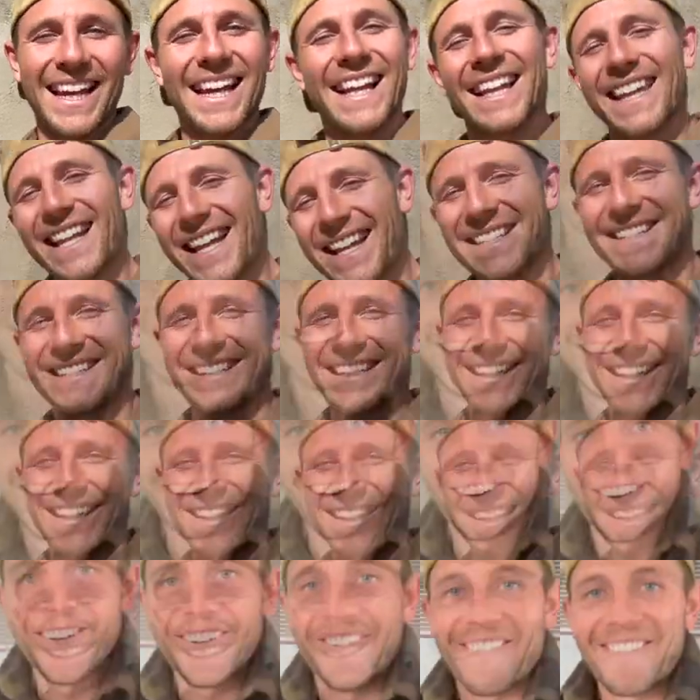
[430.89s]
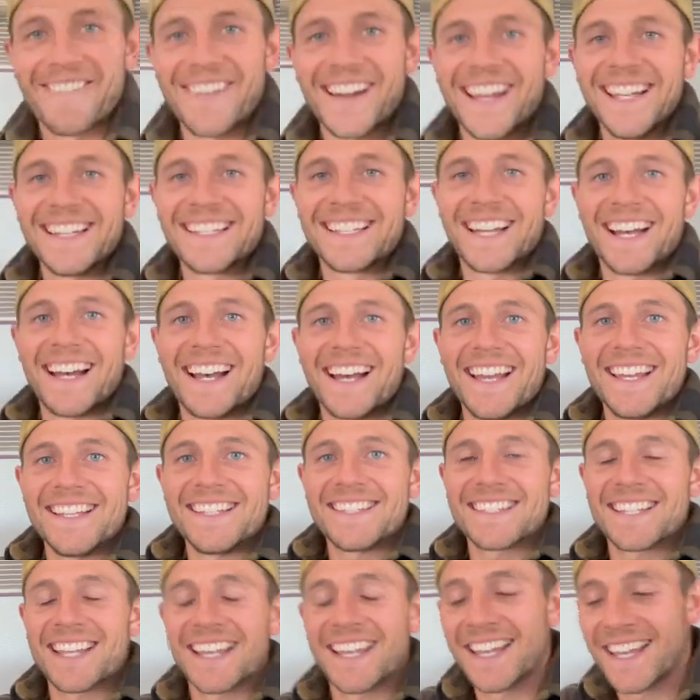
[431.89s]
Let's see. All right,
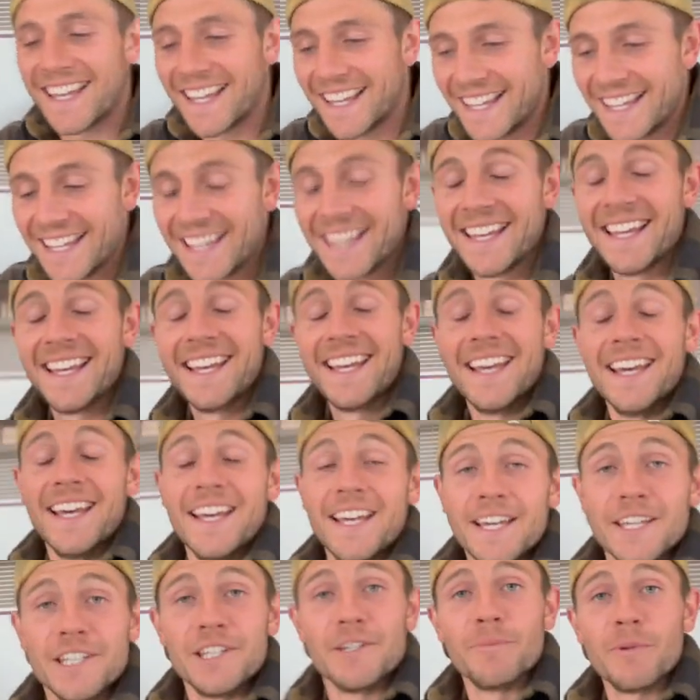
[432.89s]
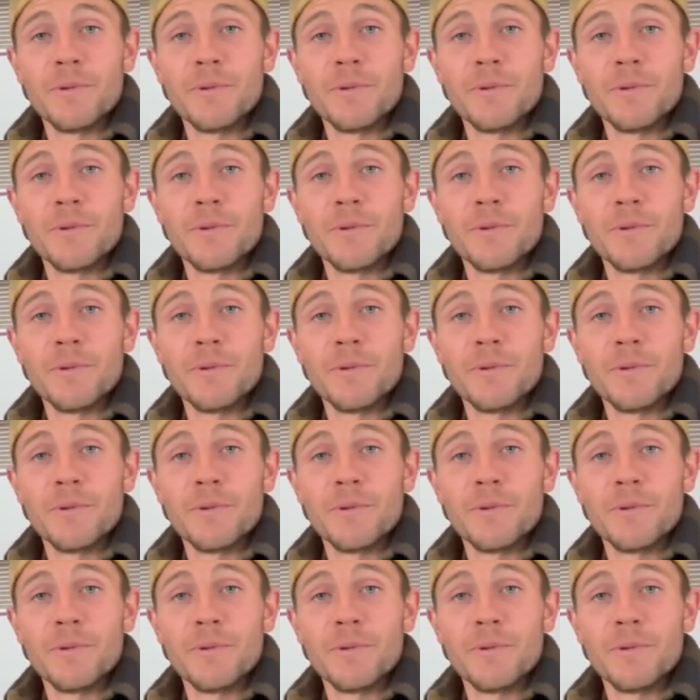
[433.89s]
guys. You